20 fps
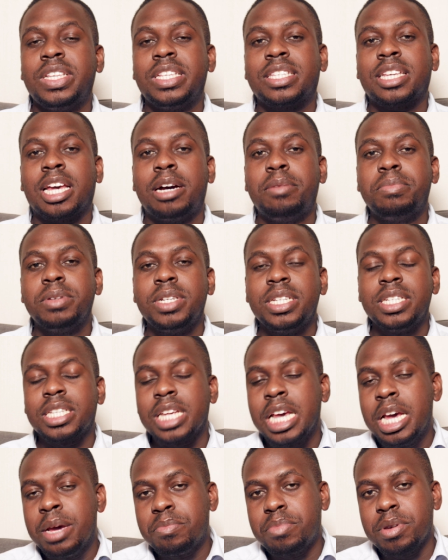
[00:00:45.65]
these
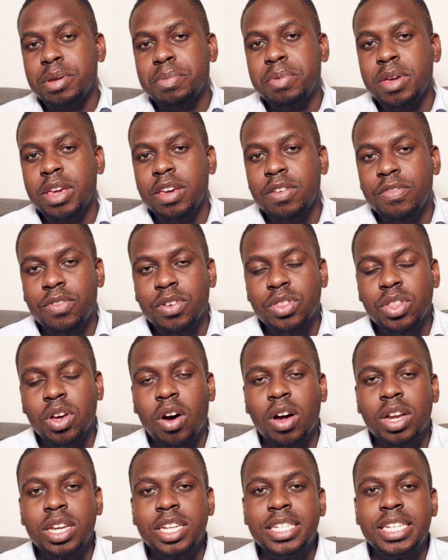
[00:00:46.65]
companies prepare for the
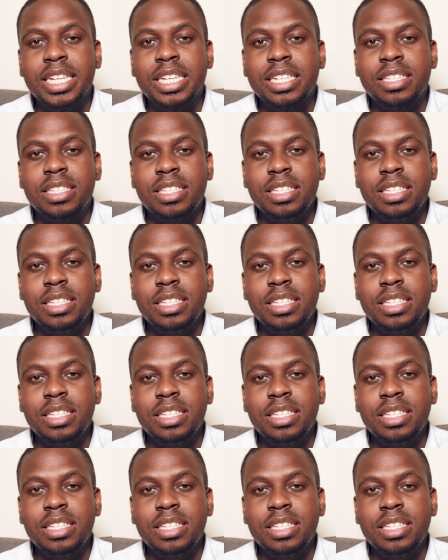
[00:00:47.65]
holiday